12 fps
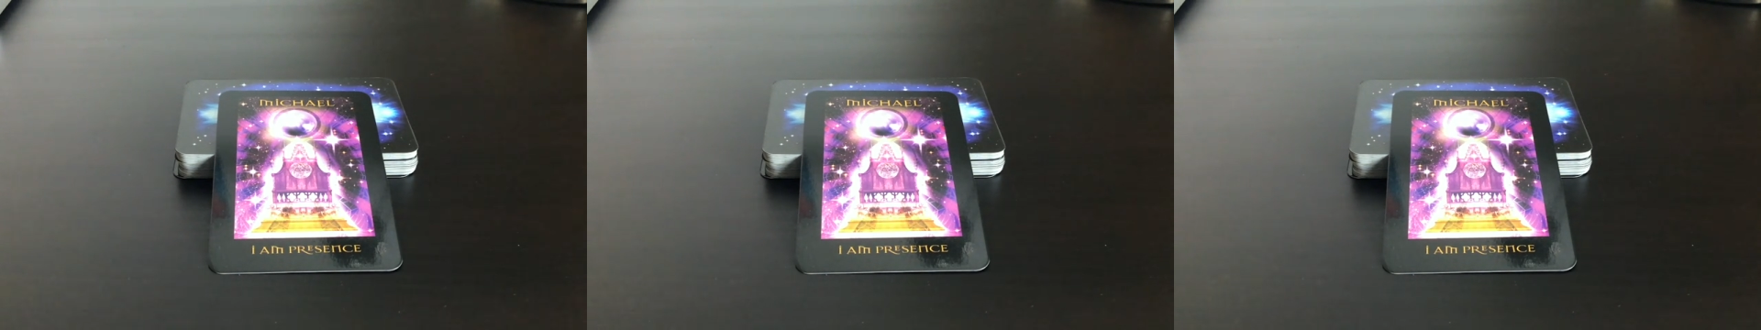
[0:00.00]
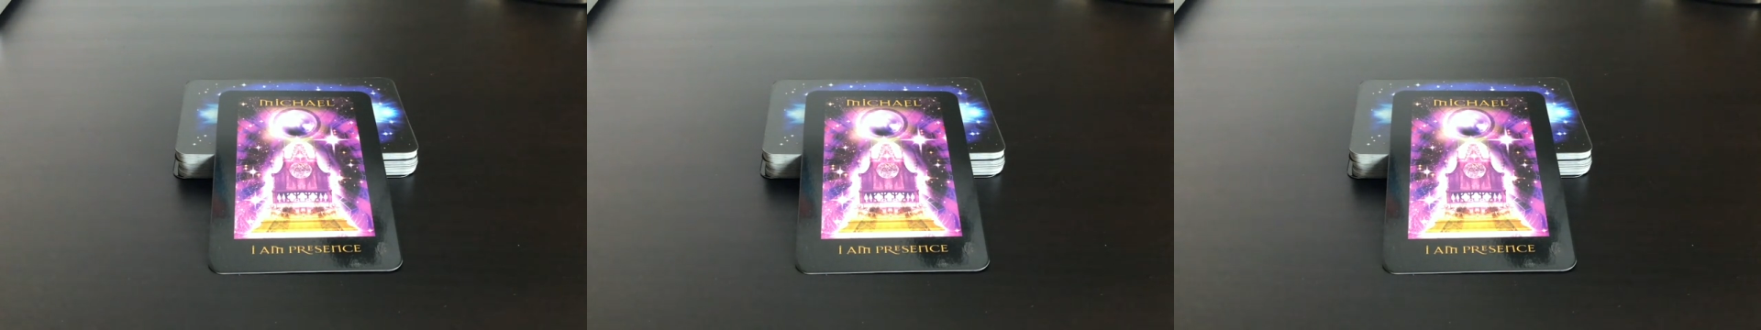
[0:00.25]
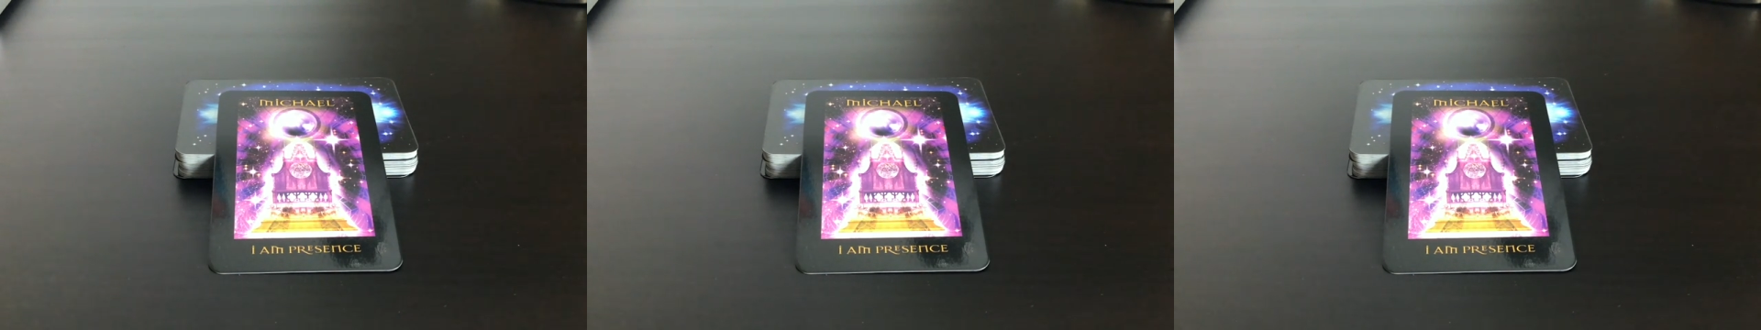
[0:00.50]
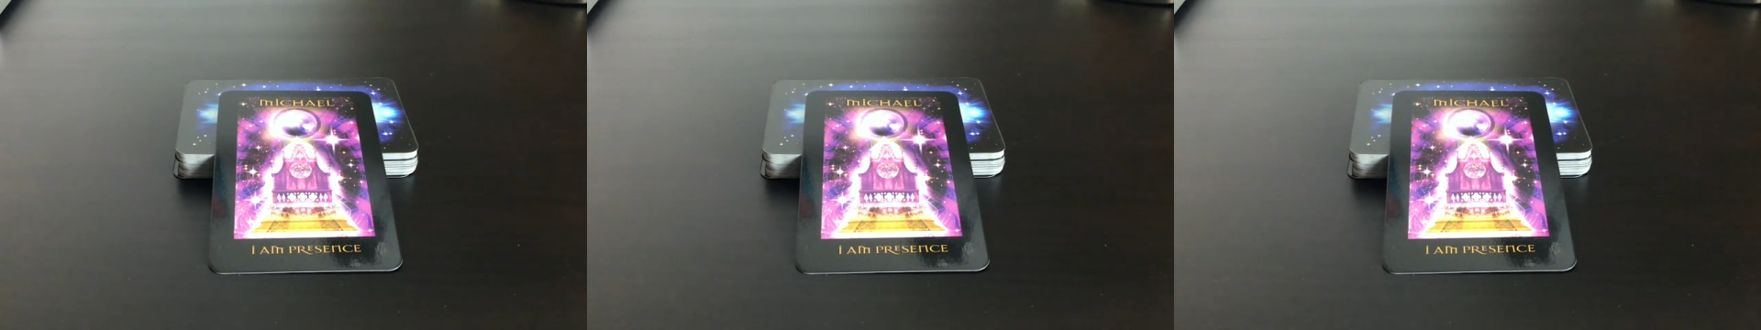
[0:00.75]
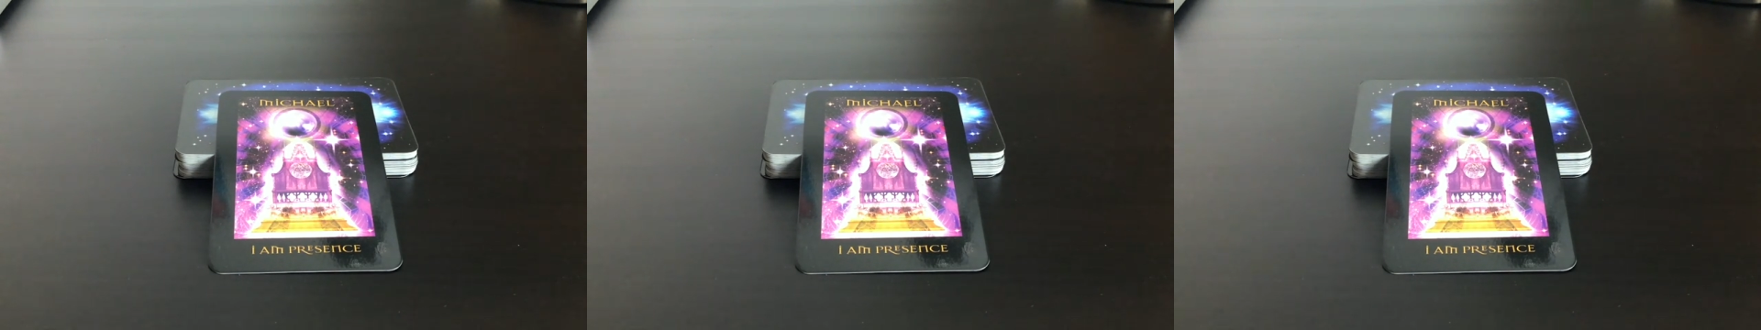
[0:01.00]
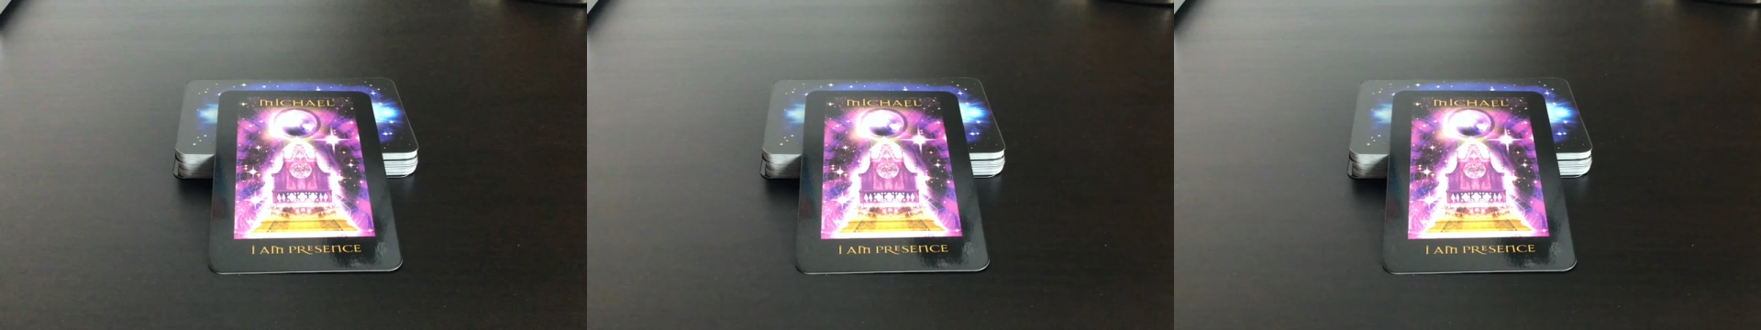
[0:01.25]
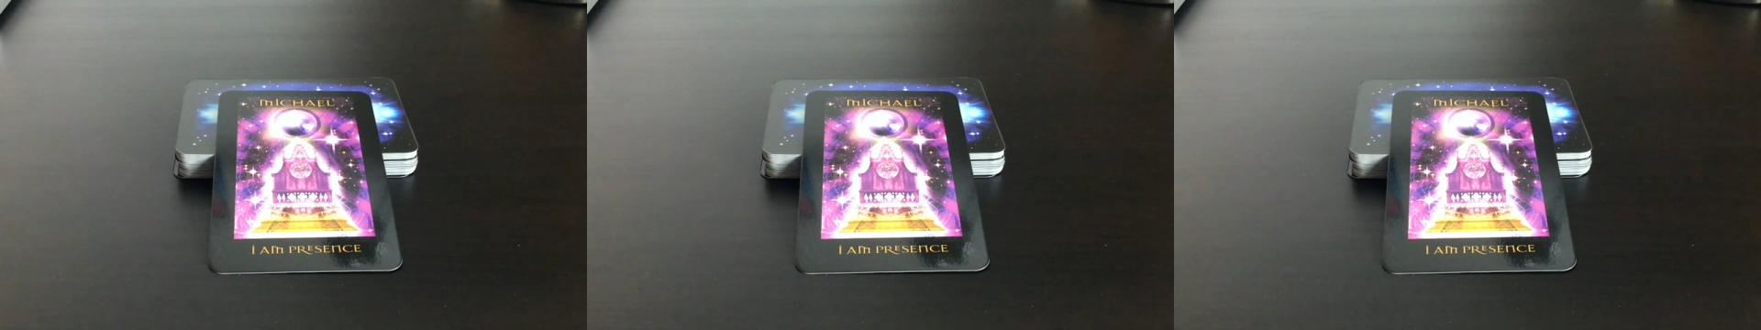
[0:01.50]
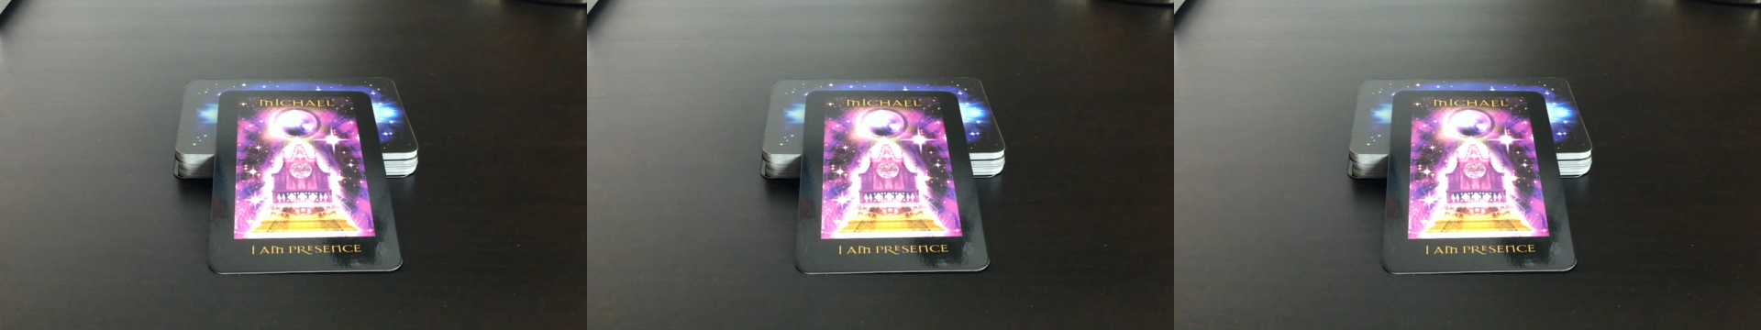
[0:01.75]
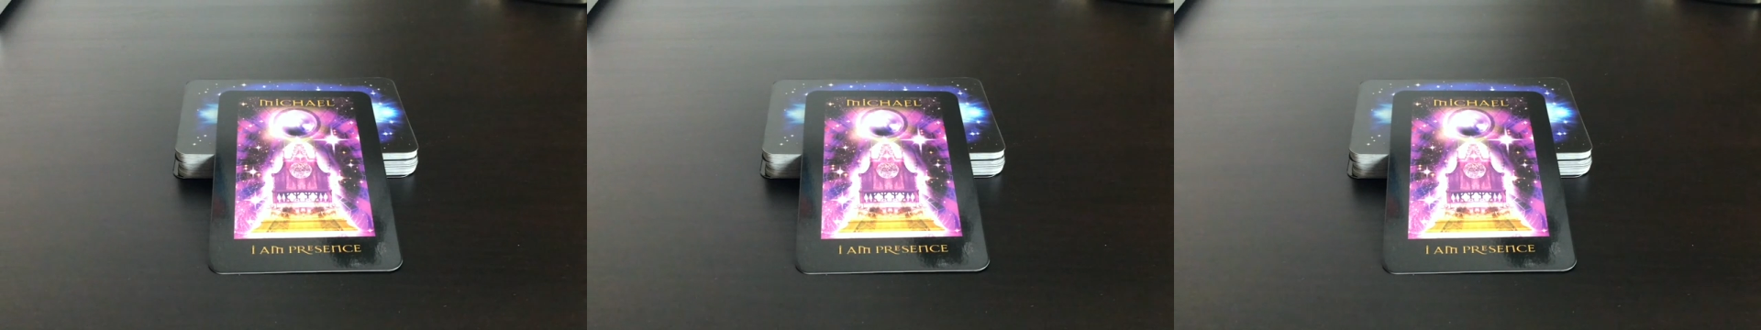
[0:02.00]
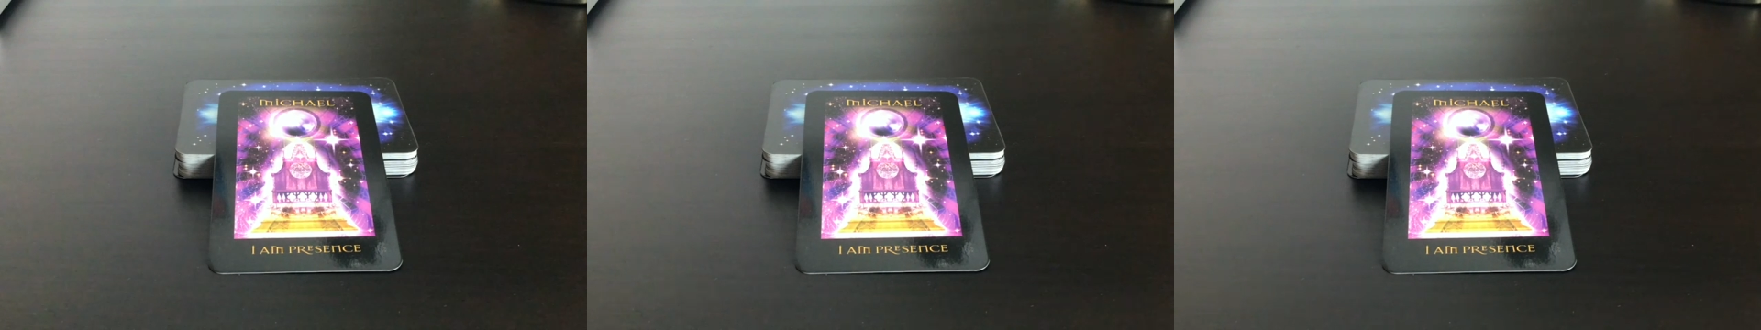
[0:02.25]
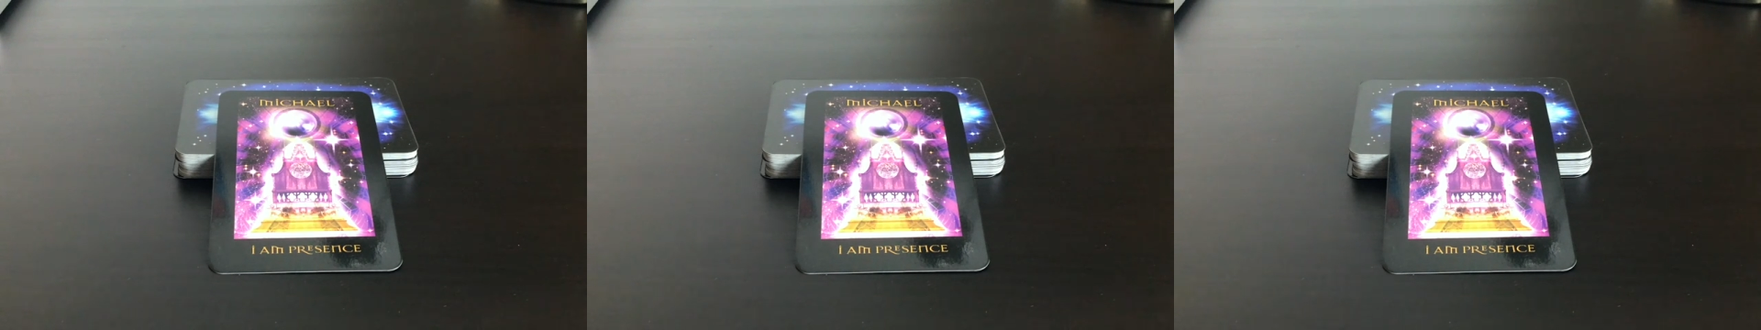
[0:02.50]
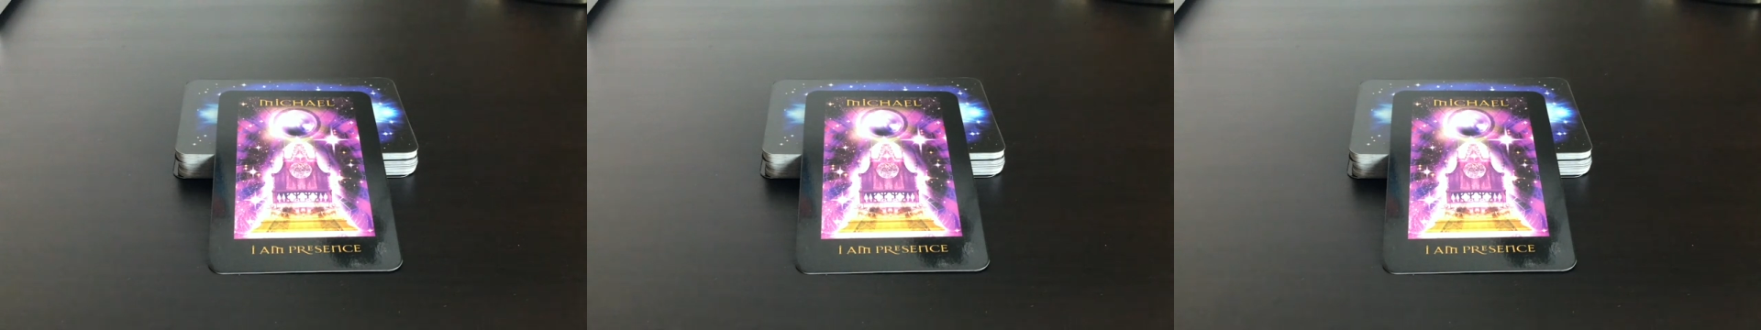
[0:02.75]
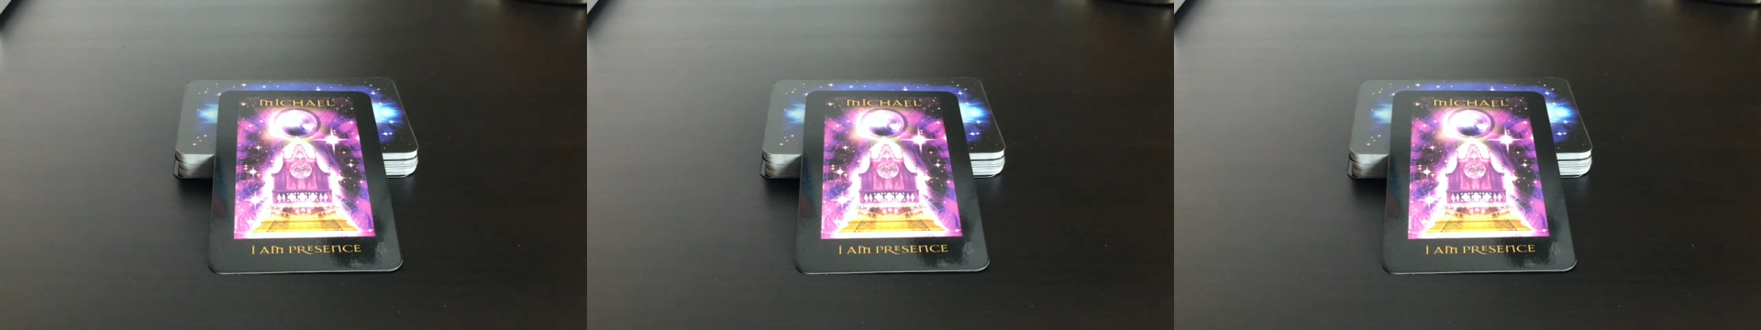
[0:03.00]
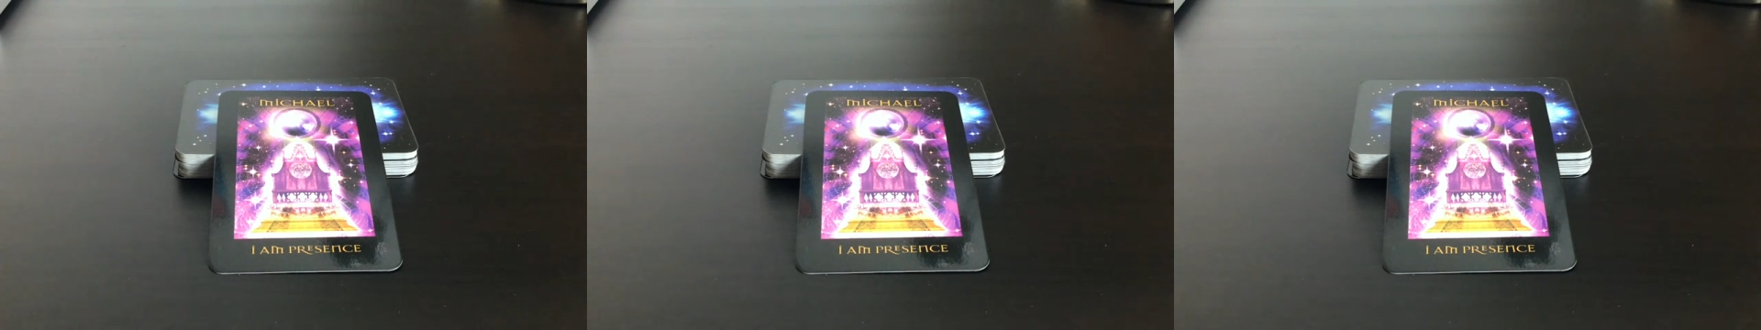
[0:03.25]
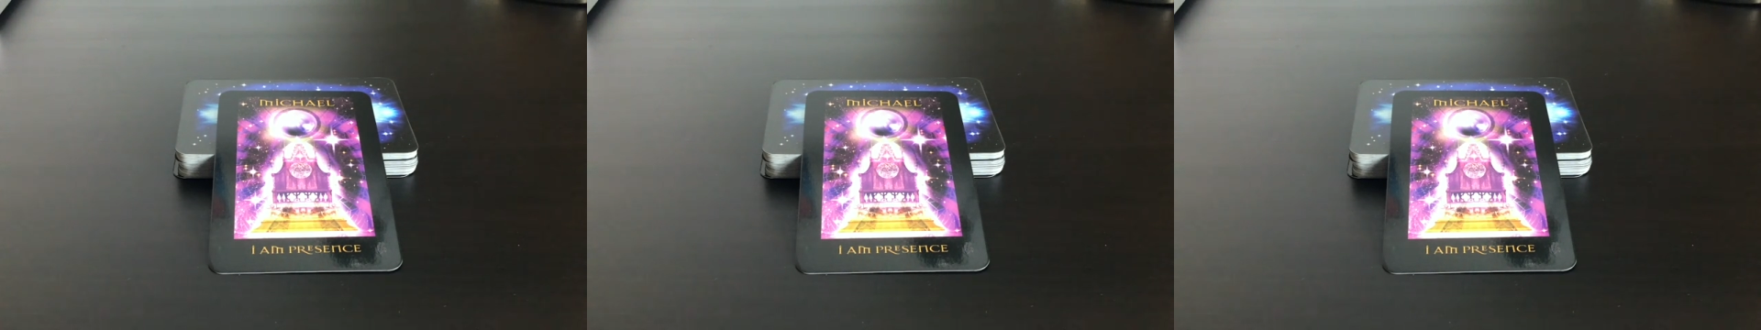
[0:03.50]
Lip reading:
(no speaker visible)